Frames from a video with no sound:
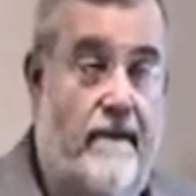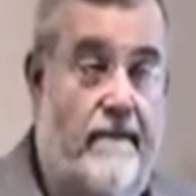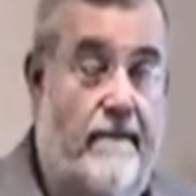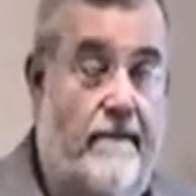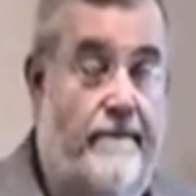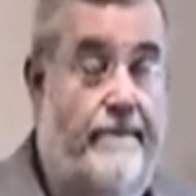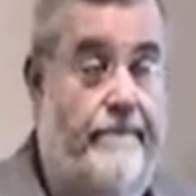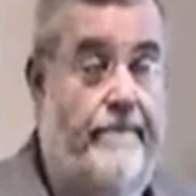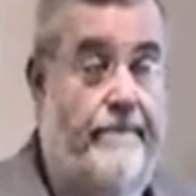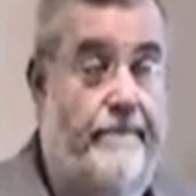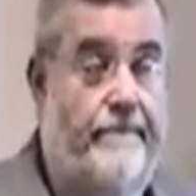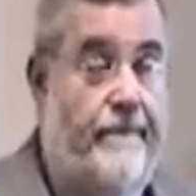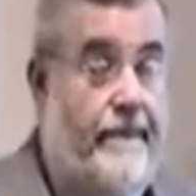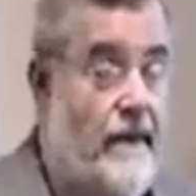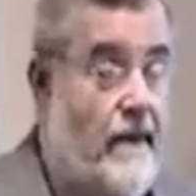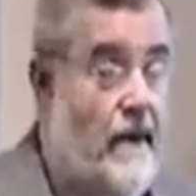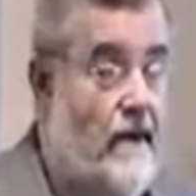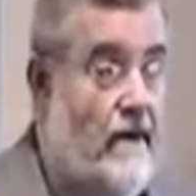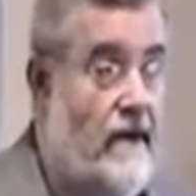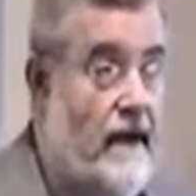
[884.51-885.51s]
Hmm,
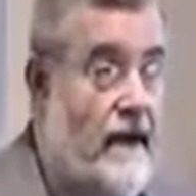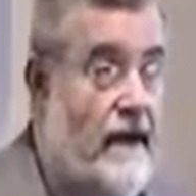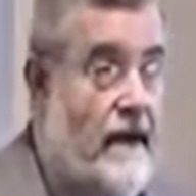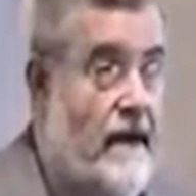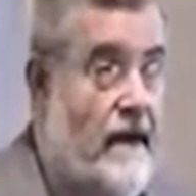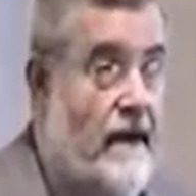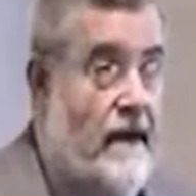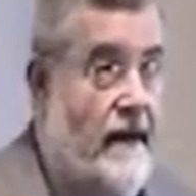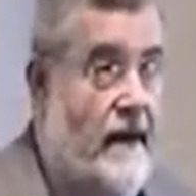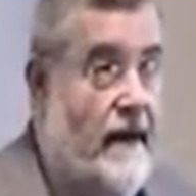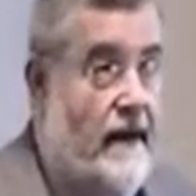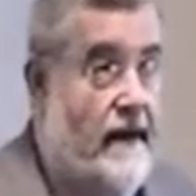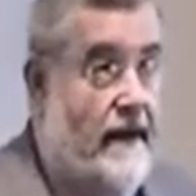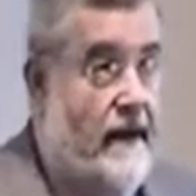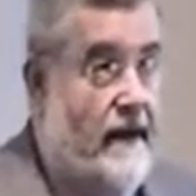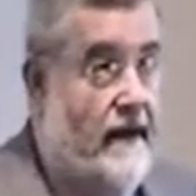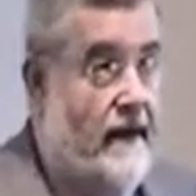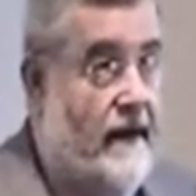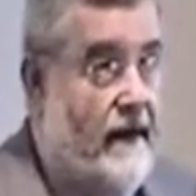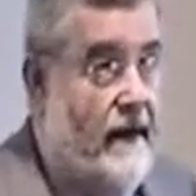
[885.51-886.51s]
Okay,
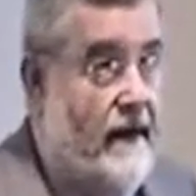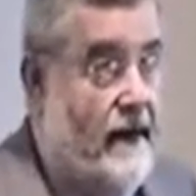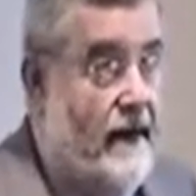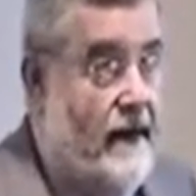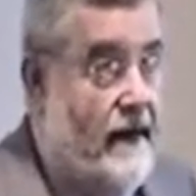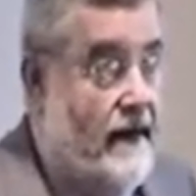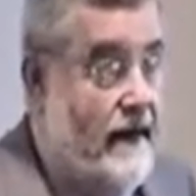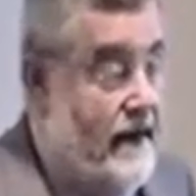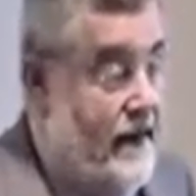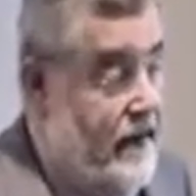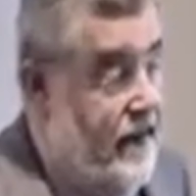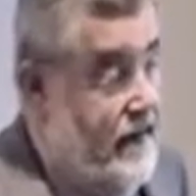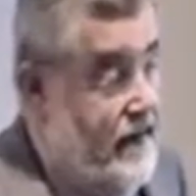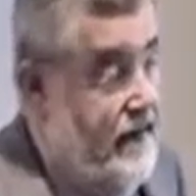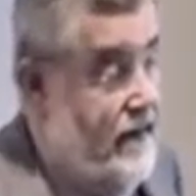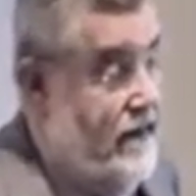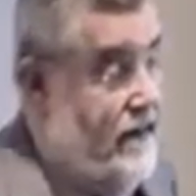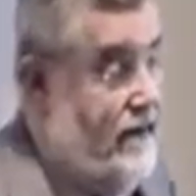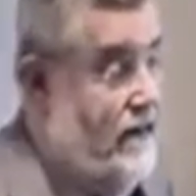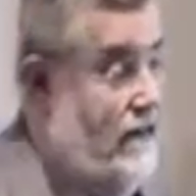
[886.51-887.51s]
and, and, and it,
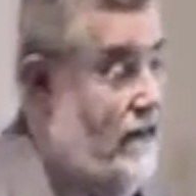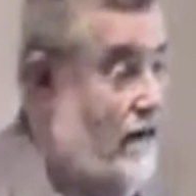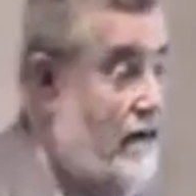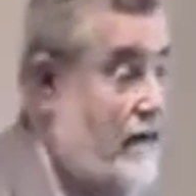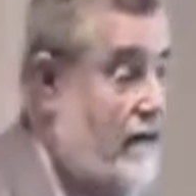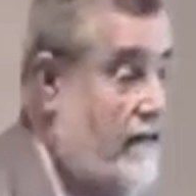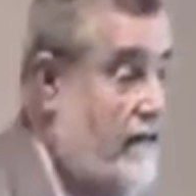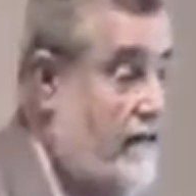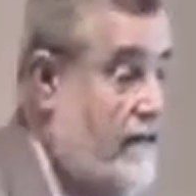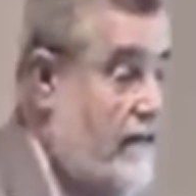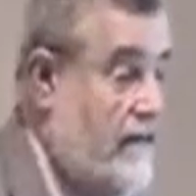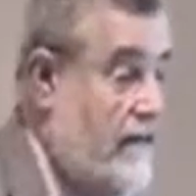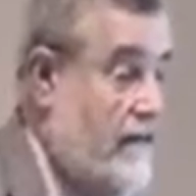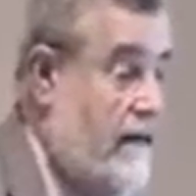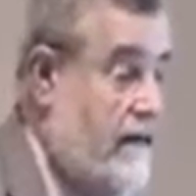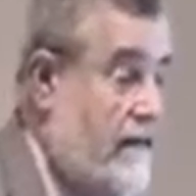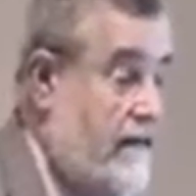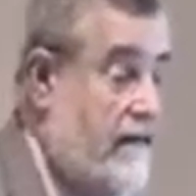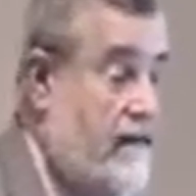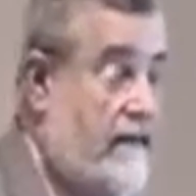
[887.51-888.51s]
this is all interesting
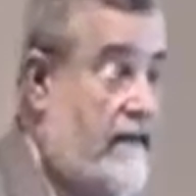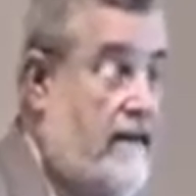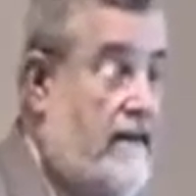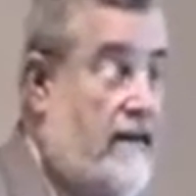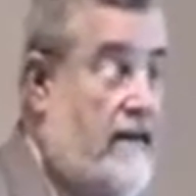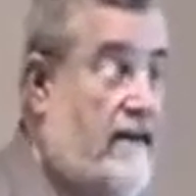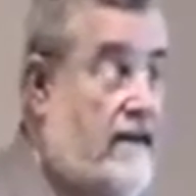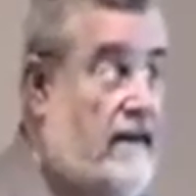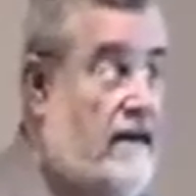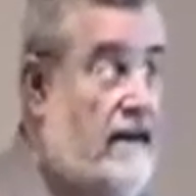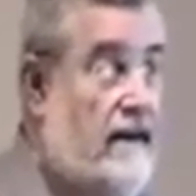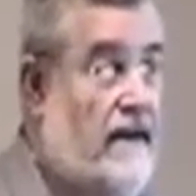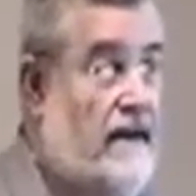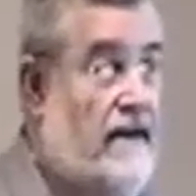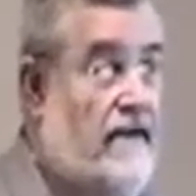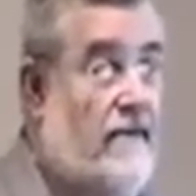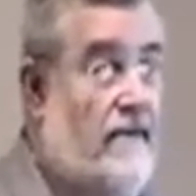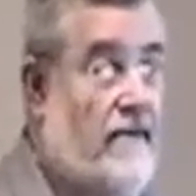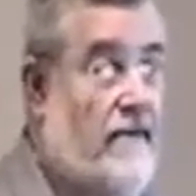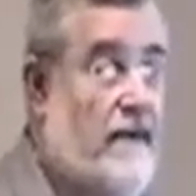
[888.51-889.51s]
stuff. It's, it's, it's
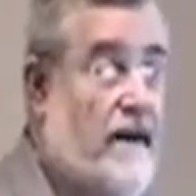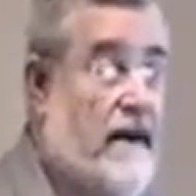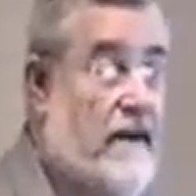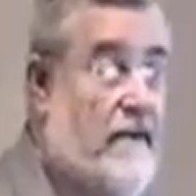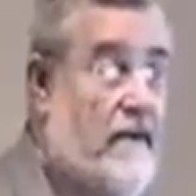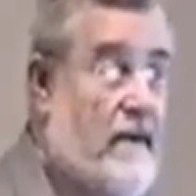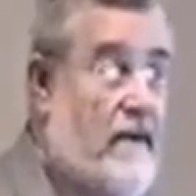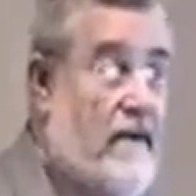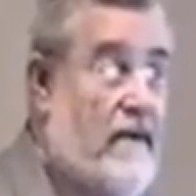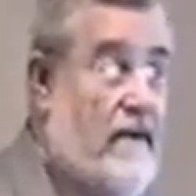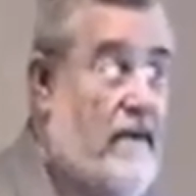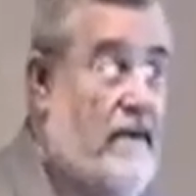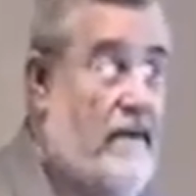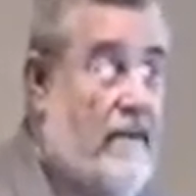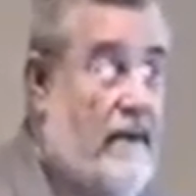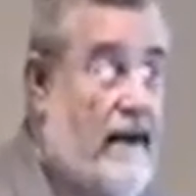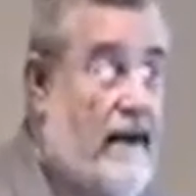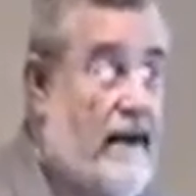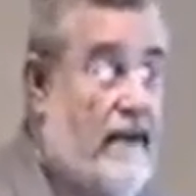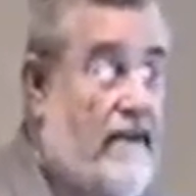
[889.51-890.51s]
easier to make them an oral
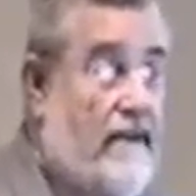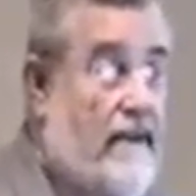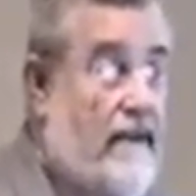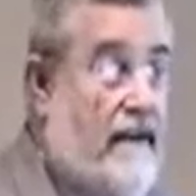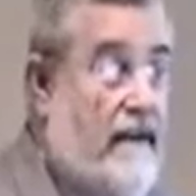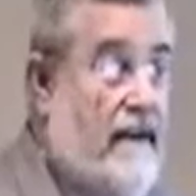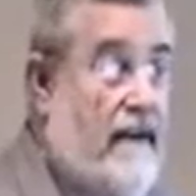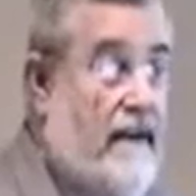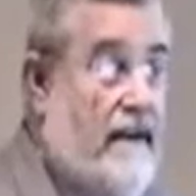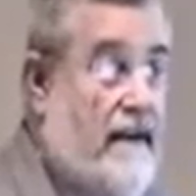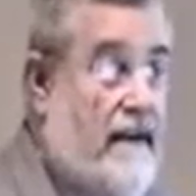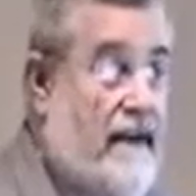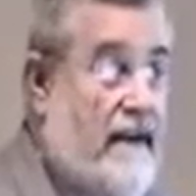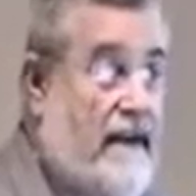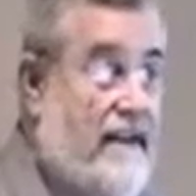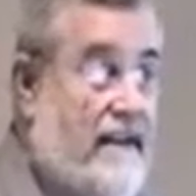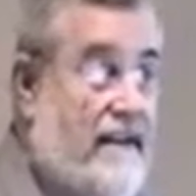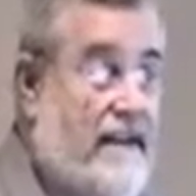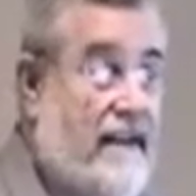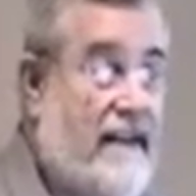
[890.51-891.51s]
appliance than it
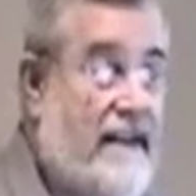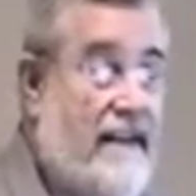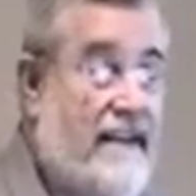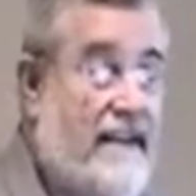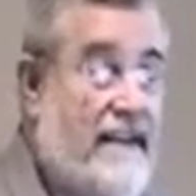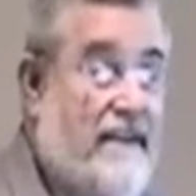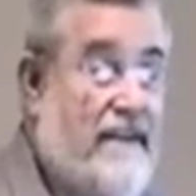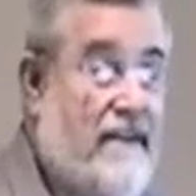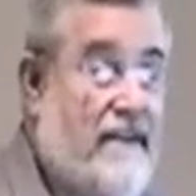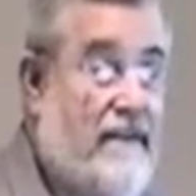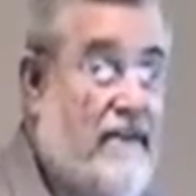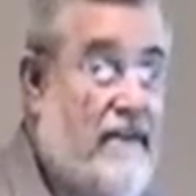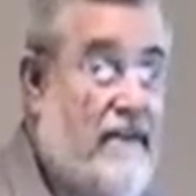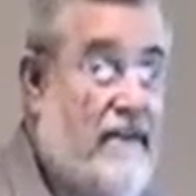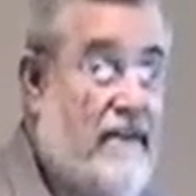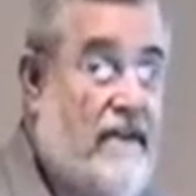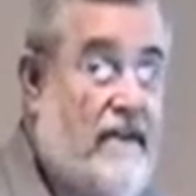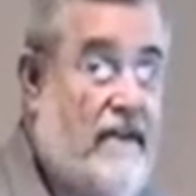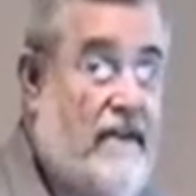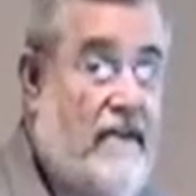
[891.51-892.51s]
is to get these
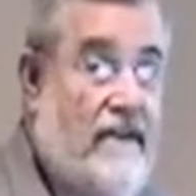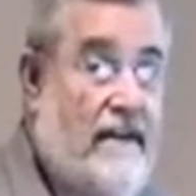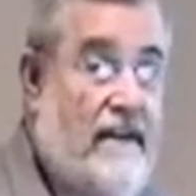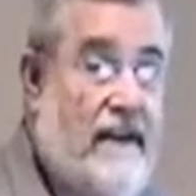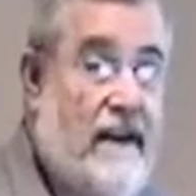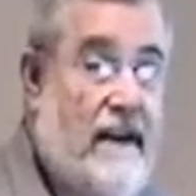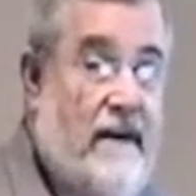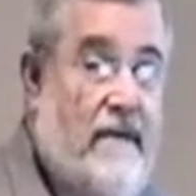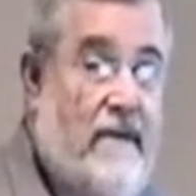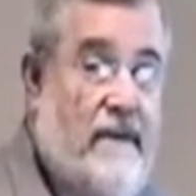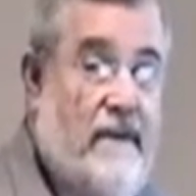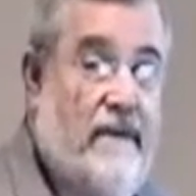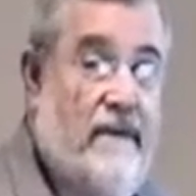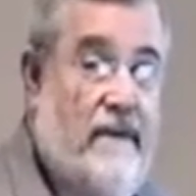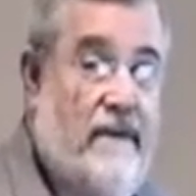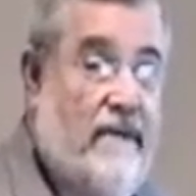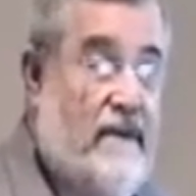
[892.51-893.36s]
physicians to take them off the